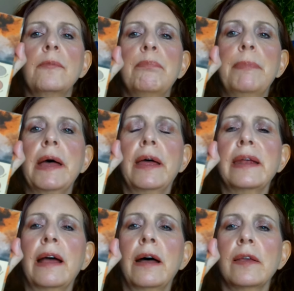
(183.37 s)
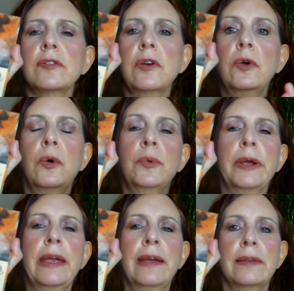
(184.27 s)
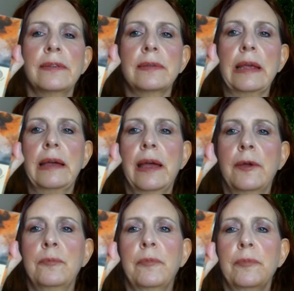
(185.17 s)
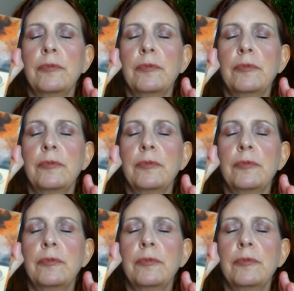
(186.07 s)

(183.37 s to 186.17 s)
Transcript: but also it's um,